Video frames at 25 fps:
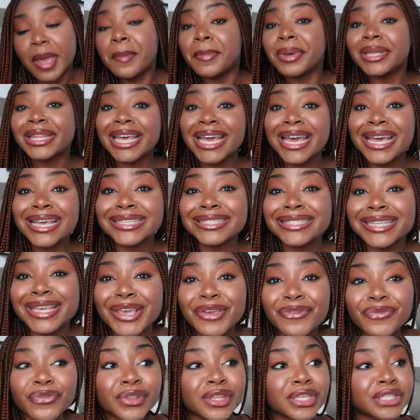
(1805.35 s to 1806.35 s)
But that's
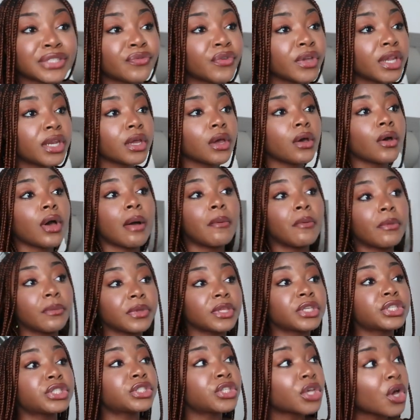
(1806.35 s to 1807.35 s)
it for this video. I'm gonna
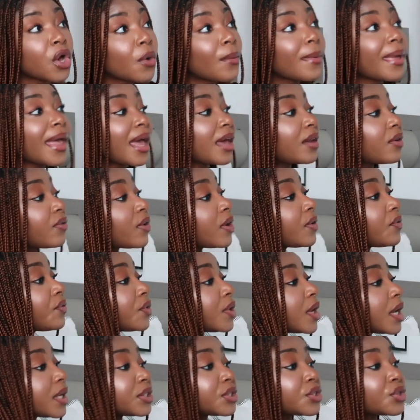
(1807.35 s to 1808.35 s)
be so mad if I
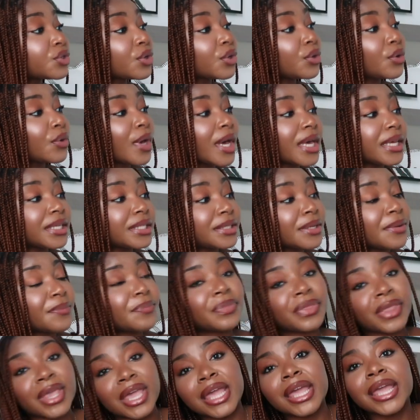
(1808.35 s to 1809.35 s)
forgot to show you guys
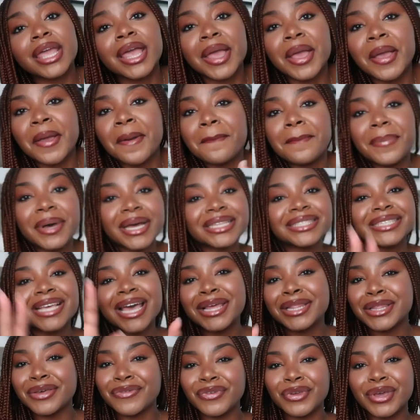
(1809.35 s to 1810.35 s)
something, but
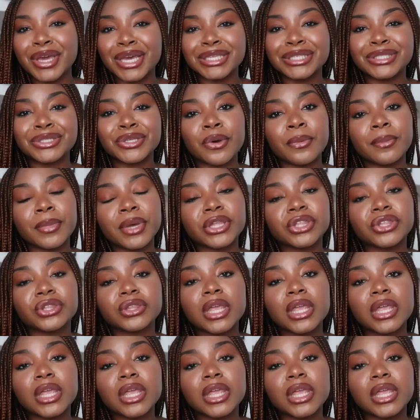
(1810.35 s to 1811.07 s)
I love you guys so much.